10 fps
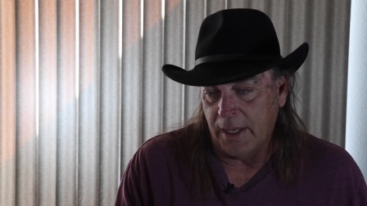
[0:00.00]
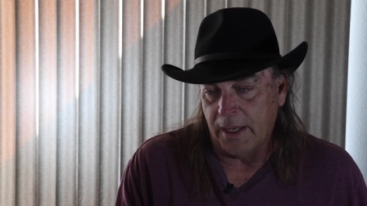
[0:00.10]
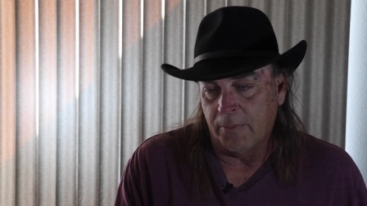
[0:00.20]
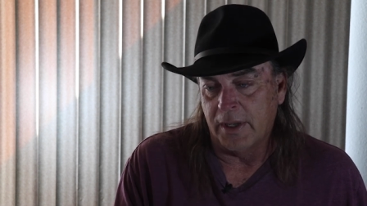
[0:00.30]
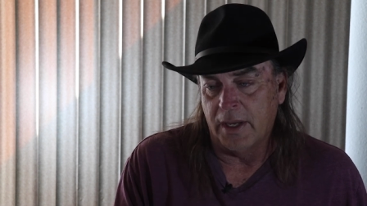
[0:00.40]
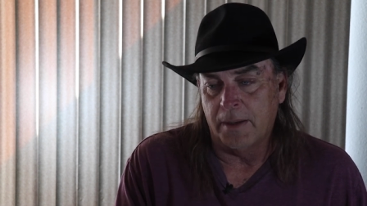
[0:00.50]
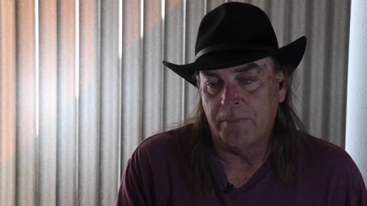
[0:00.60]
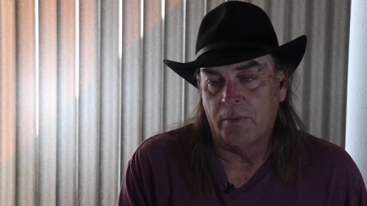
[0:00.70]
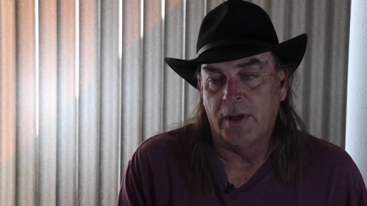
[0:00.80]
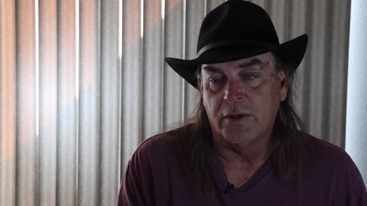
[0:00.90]
and we got
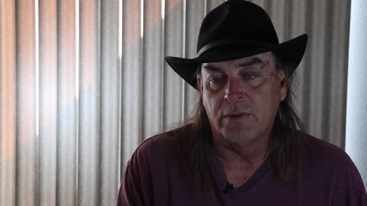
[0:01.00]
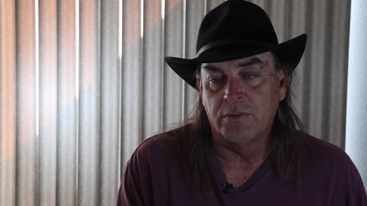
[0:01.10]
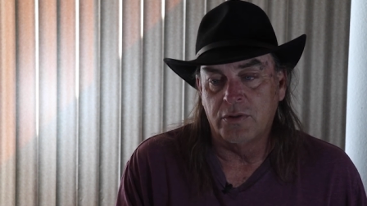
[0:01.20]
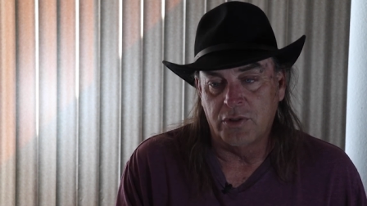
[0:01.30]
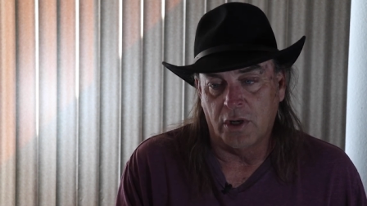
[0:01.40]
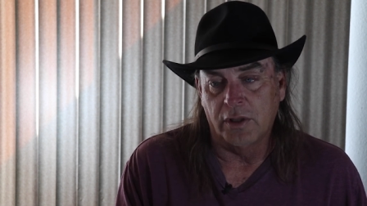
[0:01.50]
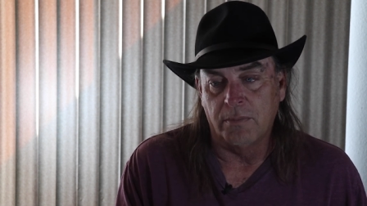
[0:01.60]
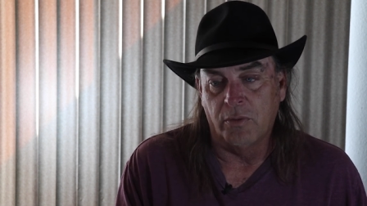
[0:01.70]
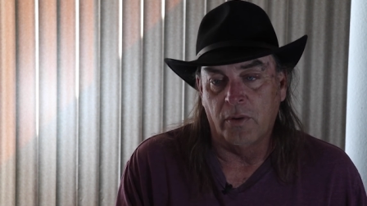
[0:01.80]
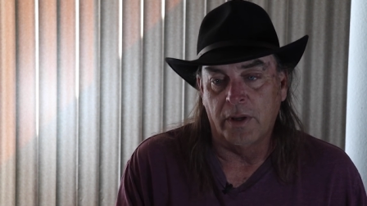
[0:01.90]
up around
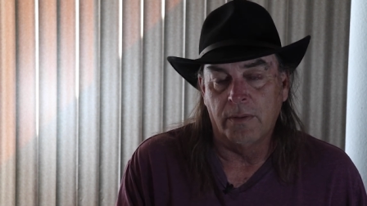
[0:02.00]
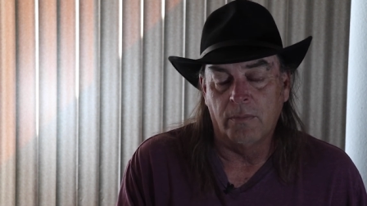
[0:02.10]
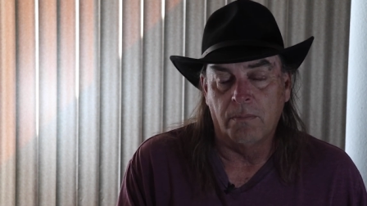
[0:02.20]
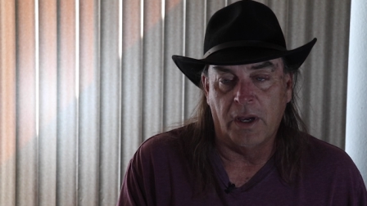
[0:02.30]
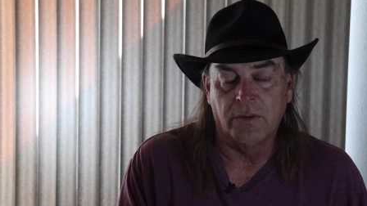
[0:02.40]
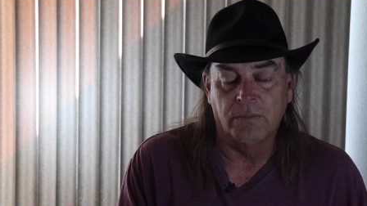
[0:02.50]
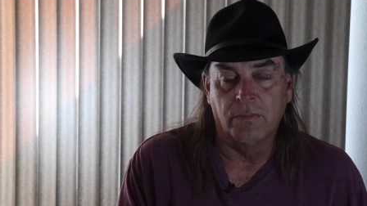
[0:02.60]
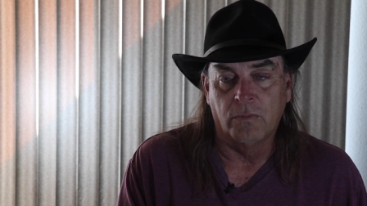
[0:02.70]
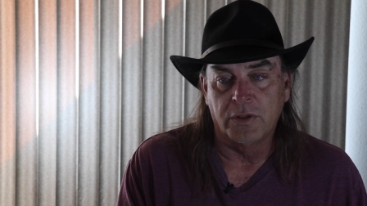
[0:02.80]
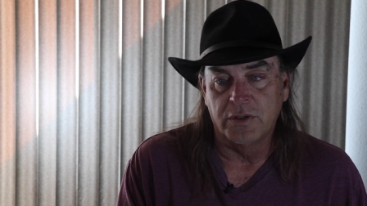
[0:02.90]
Charlebois
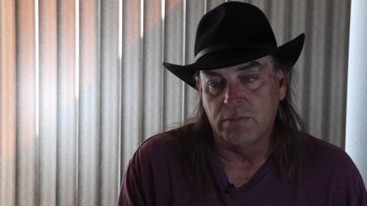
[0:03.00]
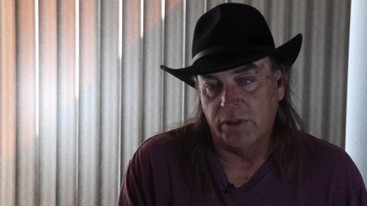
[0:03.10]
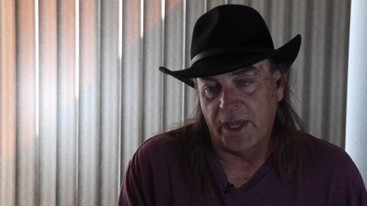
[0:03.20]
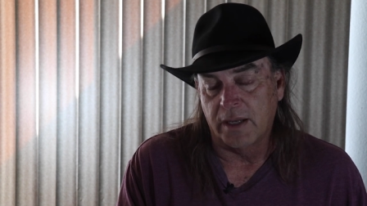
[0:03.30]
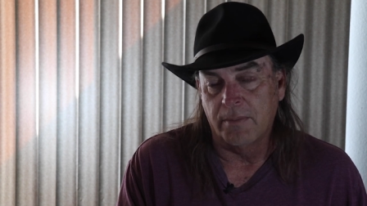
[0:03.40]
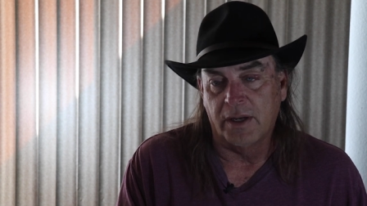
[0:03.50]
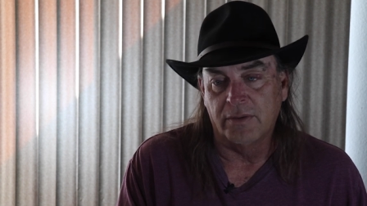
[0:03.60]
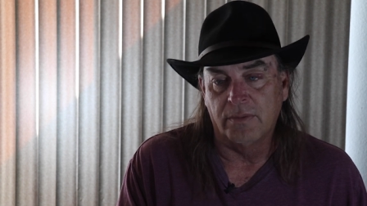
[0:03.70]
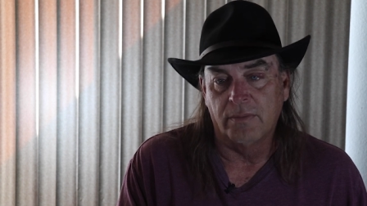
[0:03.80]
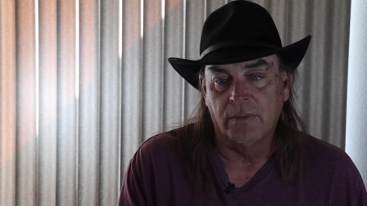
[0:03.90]
Mountain, which is Black
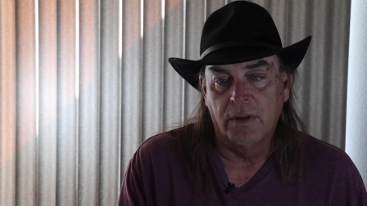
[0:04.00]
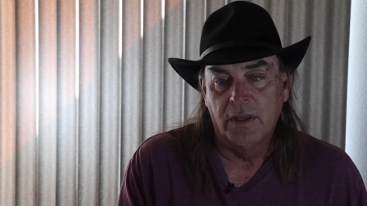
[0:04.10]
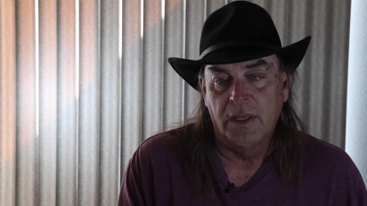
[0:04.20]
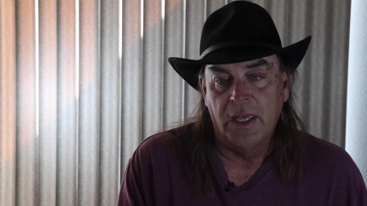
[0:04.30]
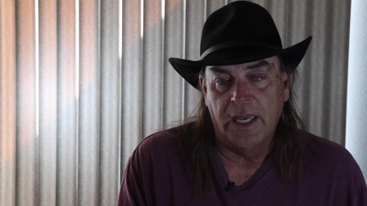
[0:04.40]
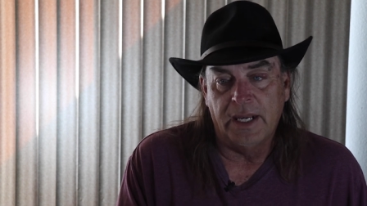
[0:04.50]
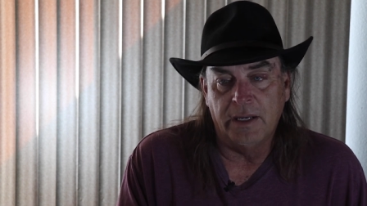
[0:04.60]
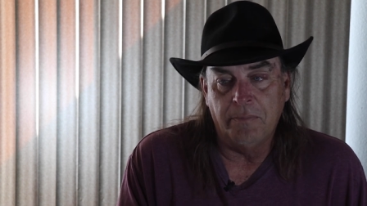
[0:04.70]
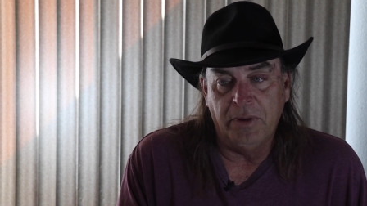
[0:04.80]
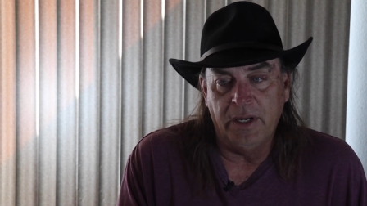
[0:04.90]
Mountain, and
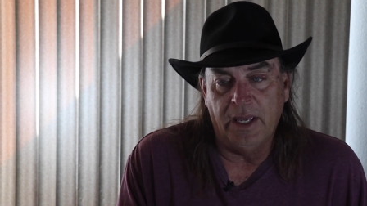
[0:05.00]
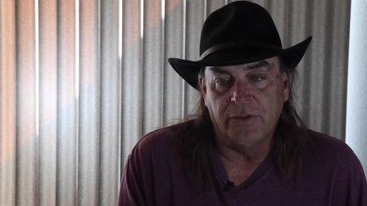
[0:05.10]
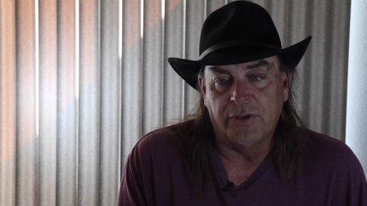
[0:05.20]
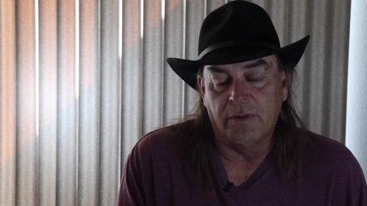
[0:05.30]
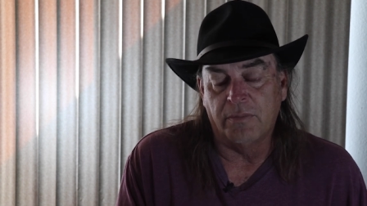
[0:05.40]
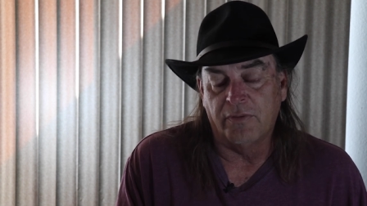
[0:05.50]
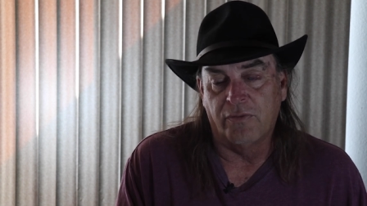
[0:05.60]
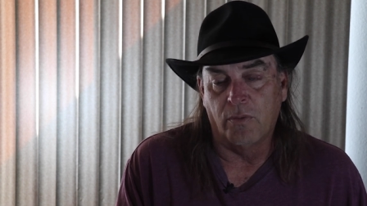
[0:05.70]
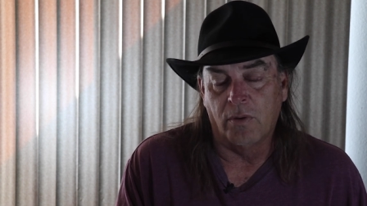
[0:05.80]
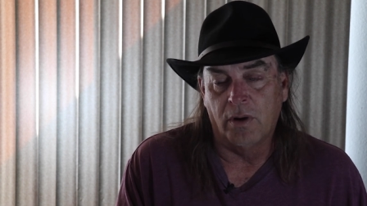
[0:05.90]
I'd been out there
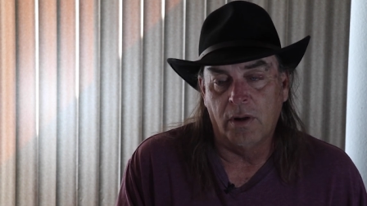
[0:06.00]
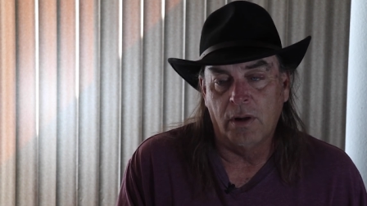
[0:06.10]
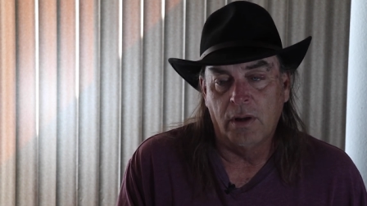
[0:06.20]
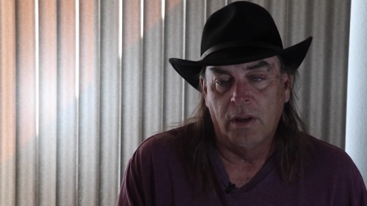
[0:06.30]
before,